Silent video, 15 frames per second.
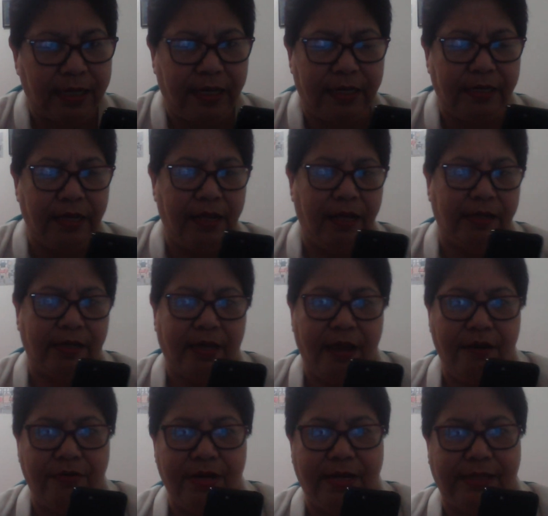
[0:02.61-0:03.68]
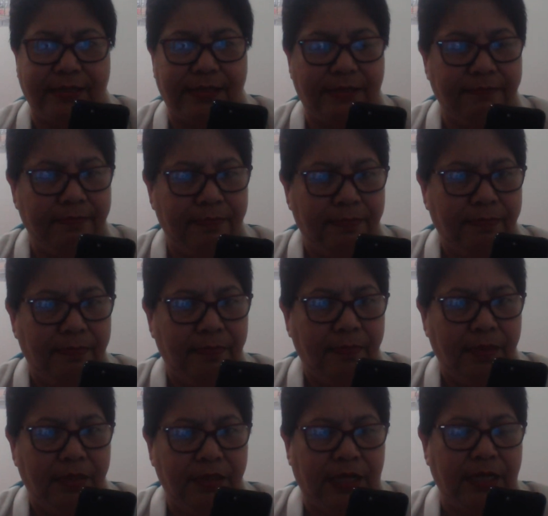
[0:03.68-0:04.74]
can hand carry it.
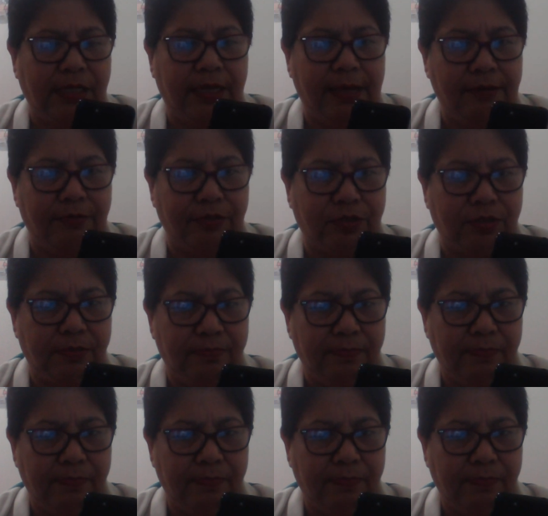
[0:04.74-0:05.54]
10 kilos.